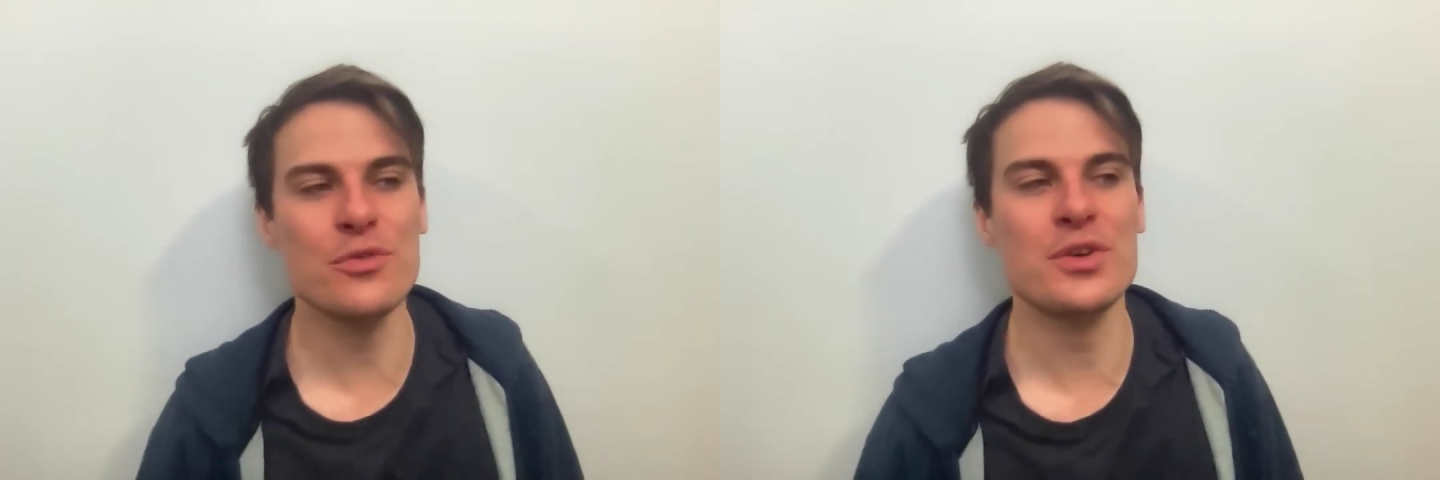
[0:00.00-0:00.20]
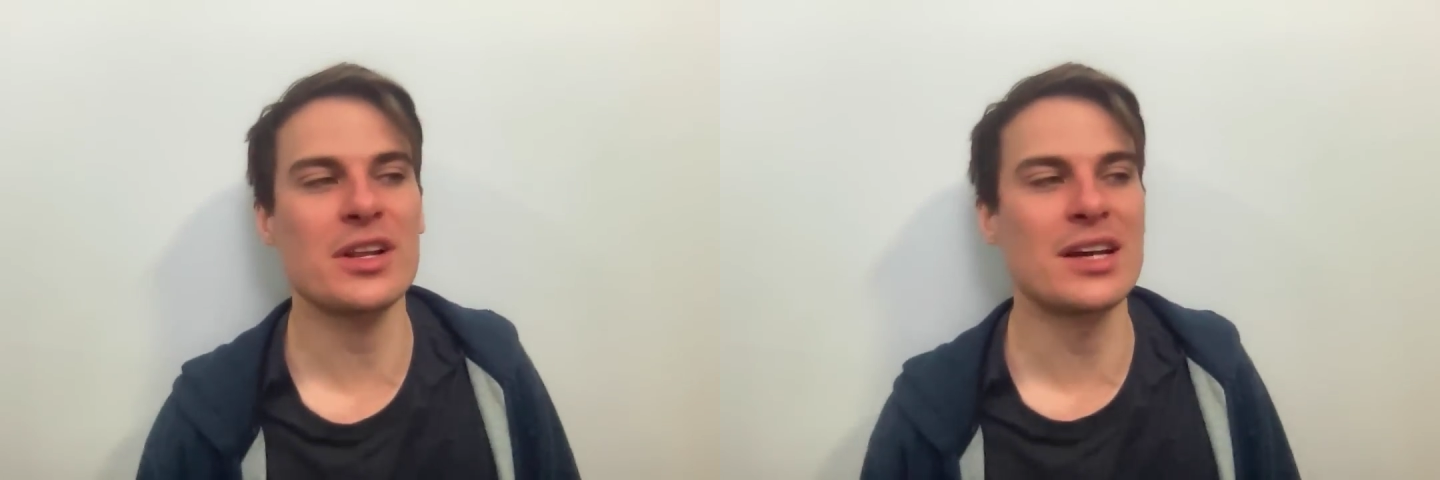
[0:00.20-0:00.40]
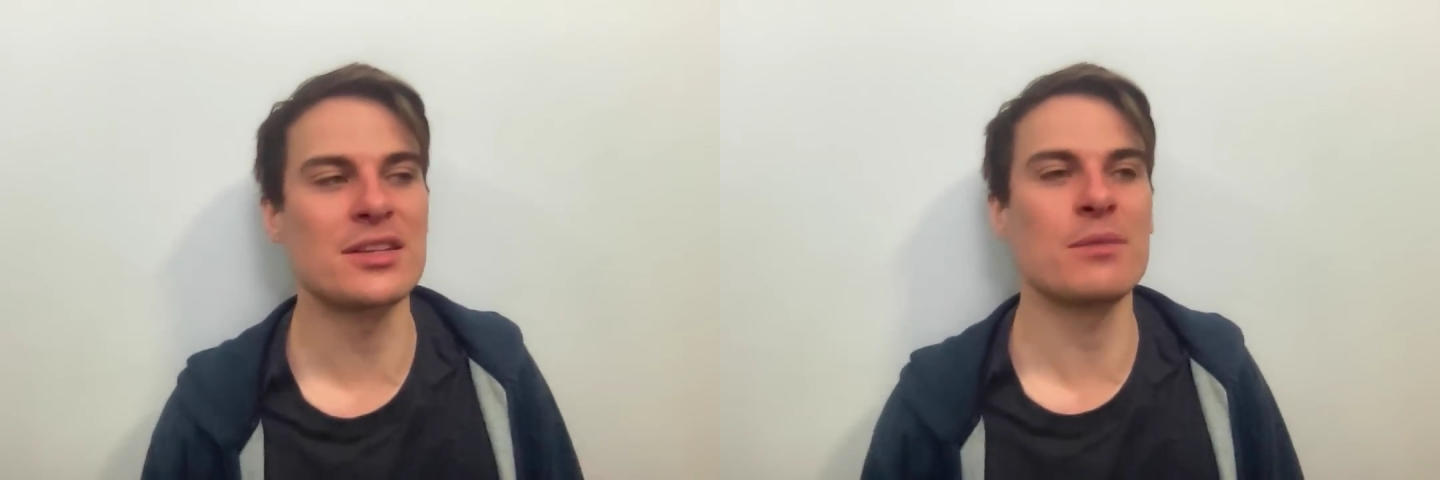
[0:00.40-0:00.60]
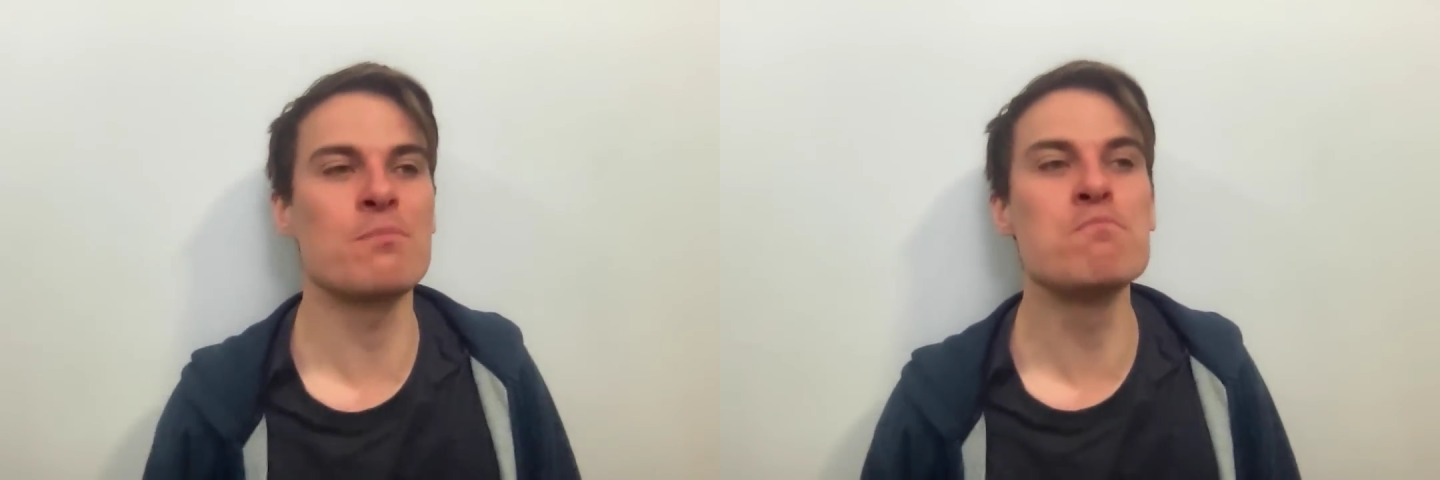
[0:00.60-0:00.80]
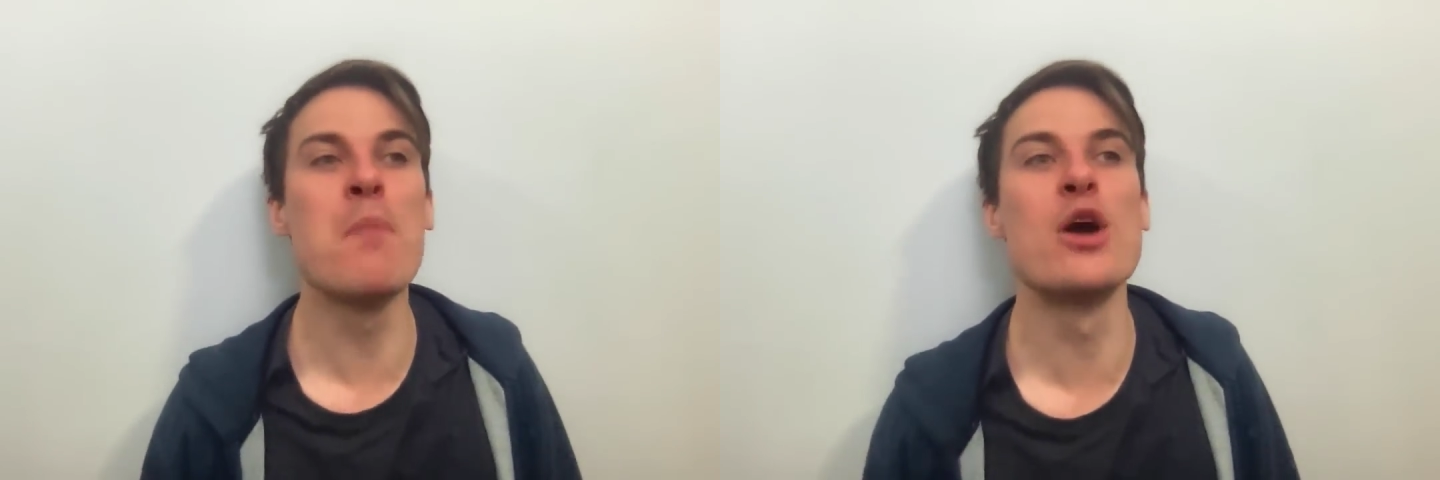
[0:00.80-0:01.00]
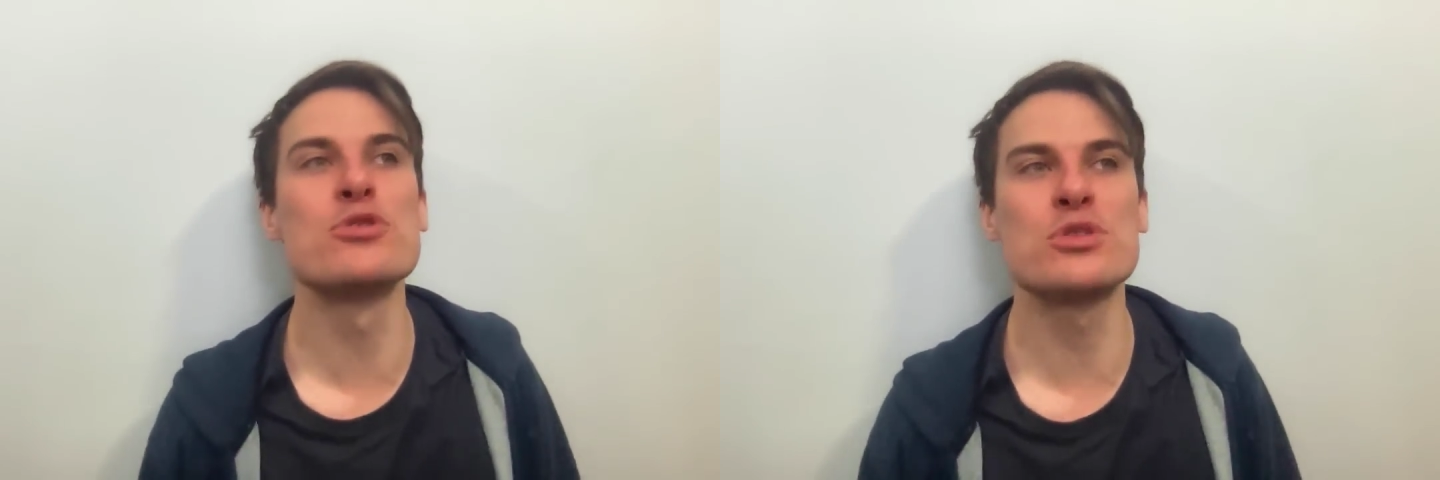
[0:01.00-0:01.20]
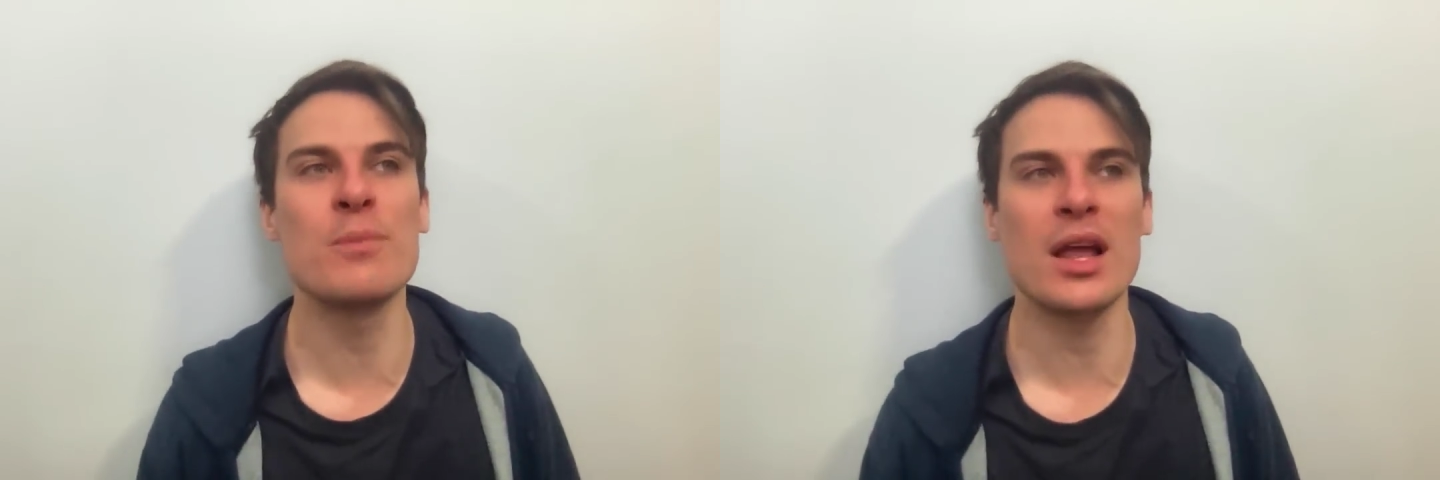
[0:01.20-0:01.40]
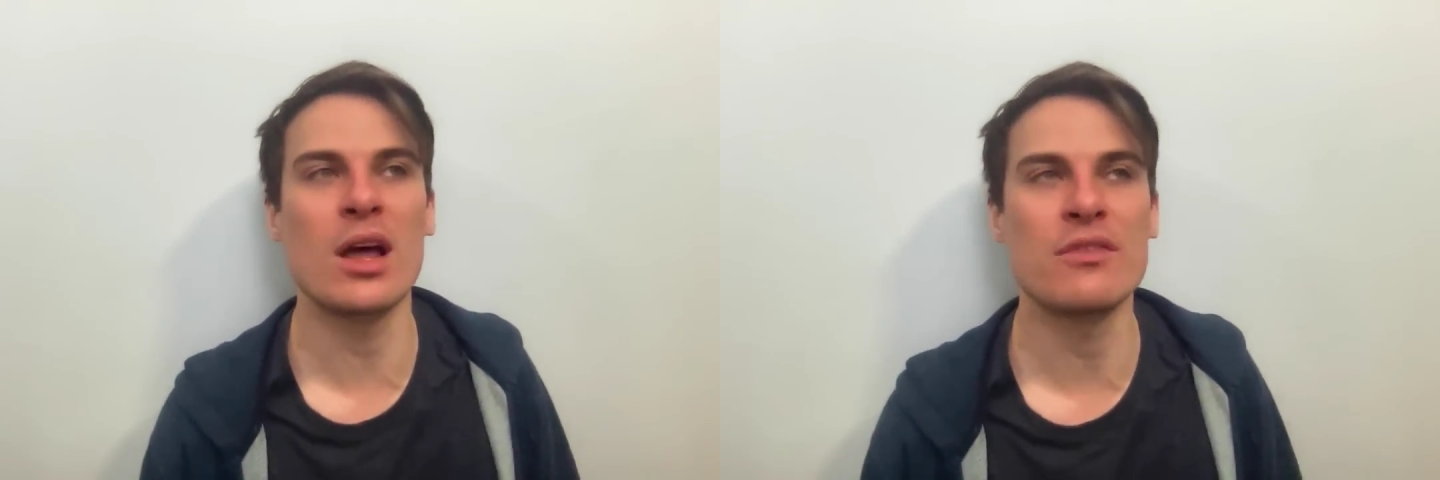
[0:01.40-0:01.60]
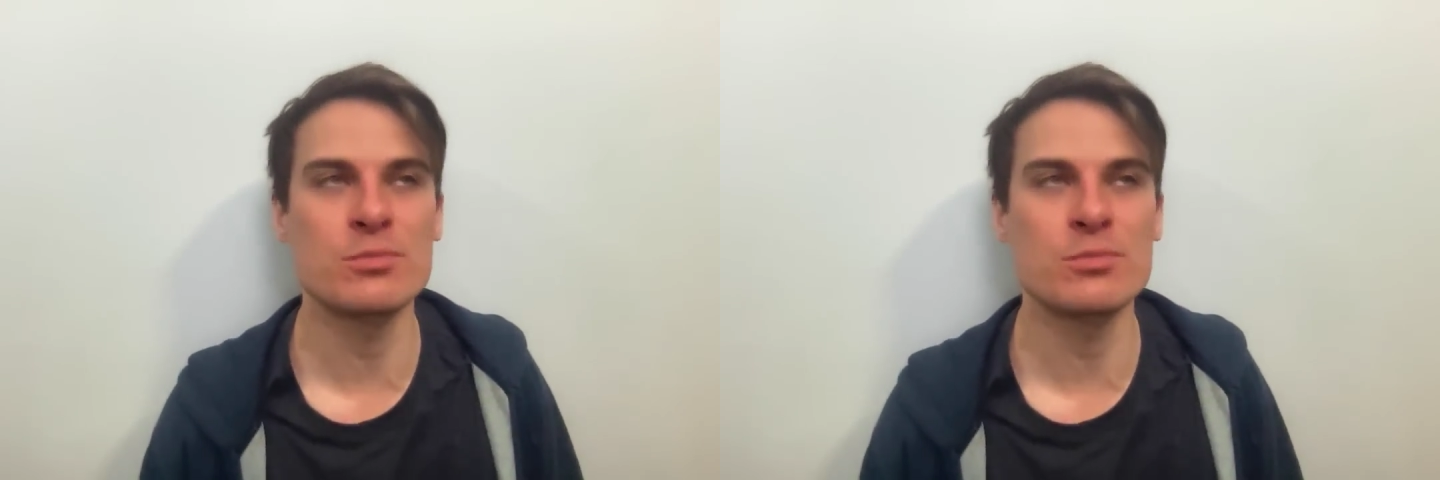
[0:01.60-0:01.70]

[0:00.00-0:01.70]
realize like most of my life I'm